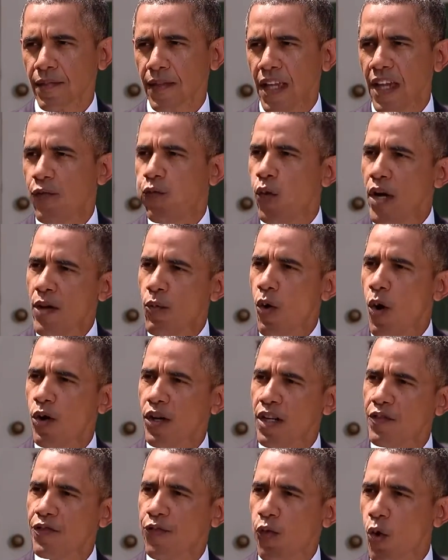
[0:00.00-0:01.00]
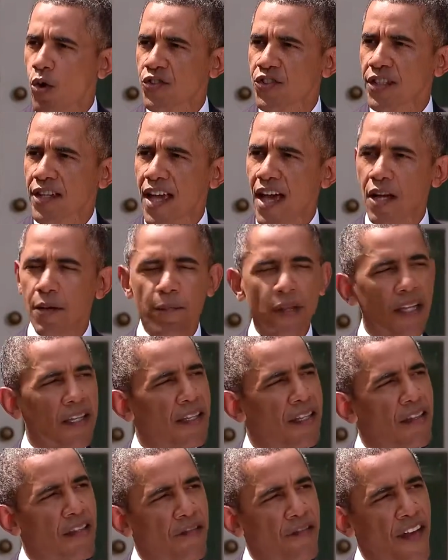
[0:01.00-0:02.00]
If we won't enforce
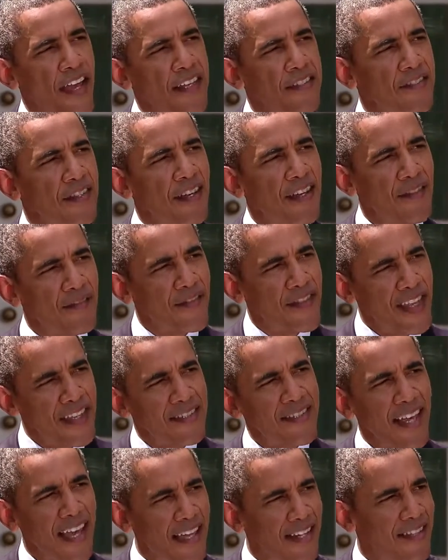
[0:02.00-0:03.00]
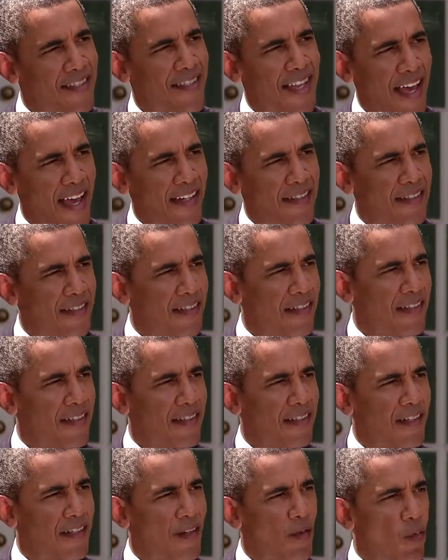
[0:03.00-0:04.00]
accountability in the face of this heinous act,
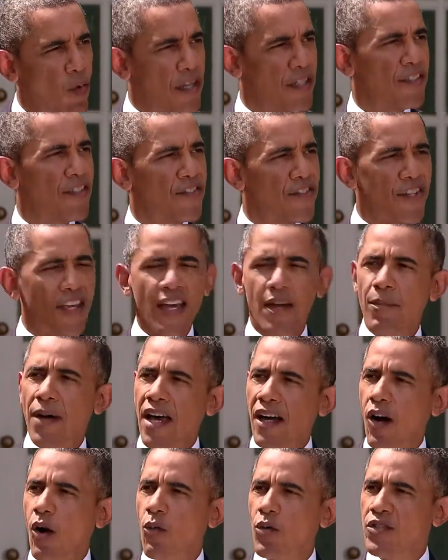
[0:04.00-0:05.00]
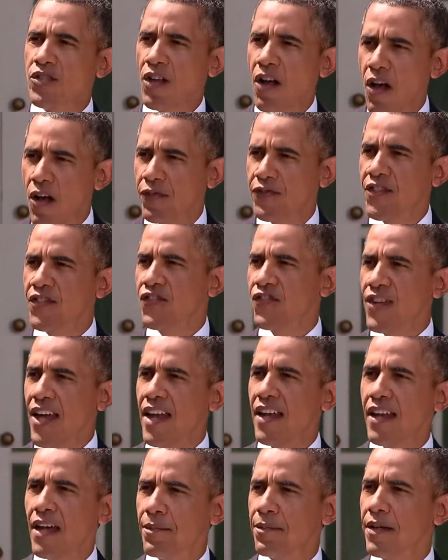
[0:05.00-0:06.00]
what does it say about our resolve to
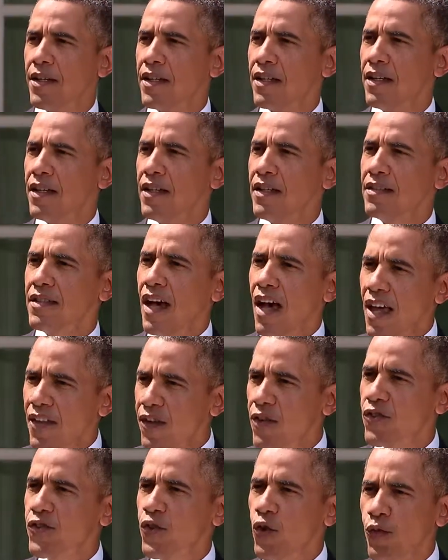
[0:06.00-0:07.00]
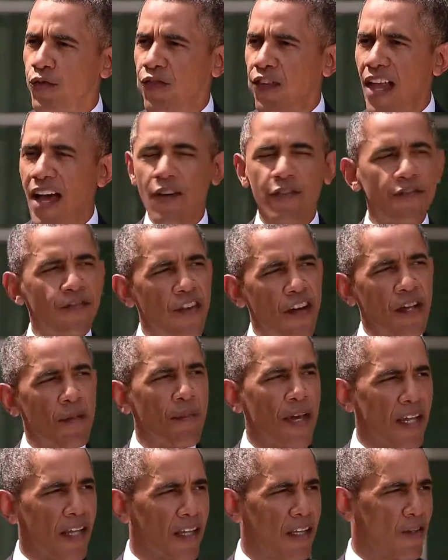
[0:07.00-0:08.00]
stand up to others who flout
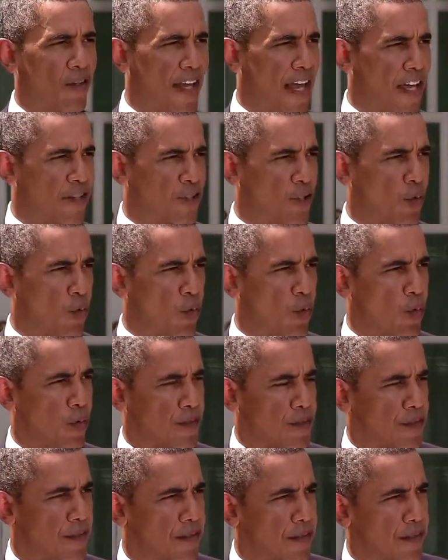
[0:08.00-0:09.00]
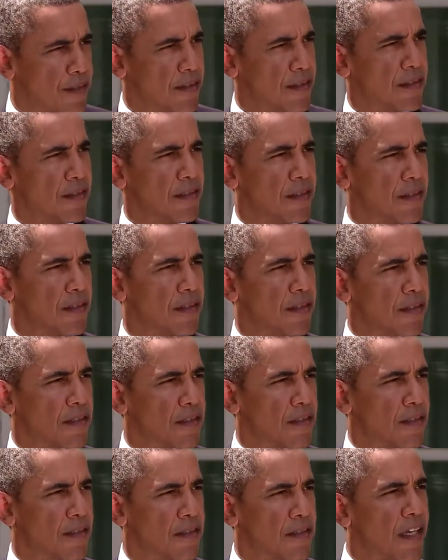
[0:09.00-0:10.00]
fundamental international rules?
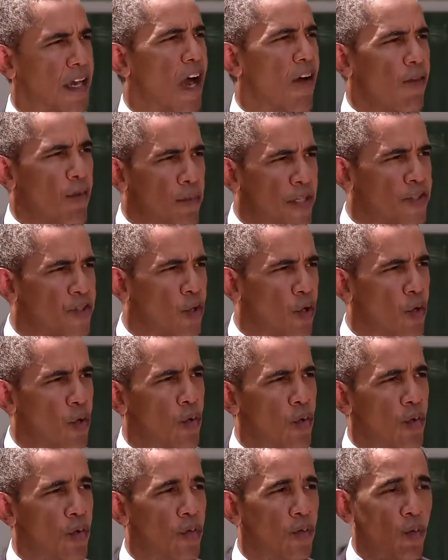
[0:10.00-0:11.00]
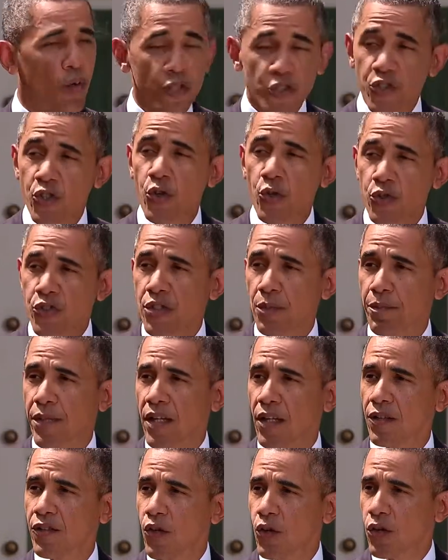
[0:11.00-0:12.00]
To governments who would choose to
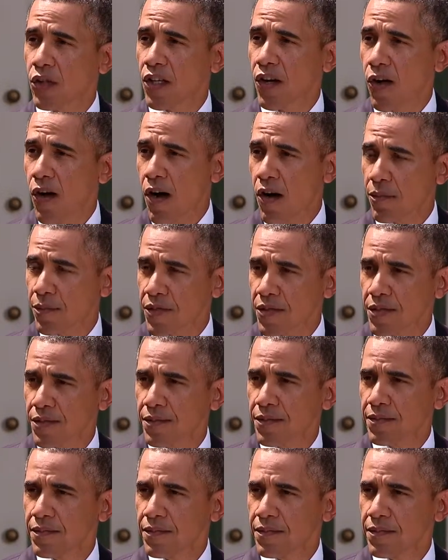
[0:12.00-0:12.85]
build nuclear arms?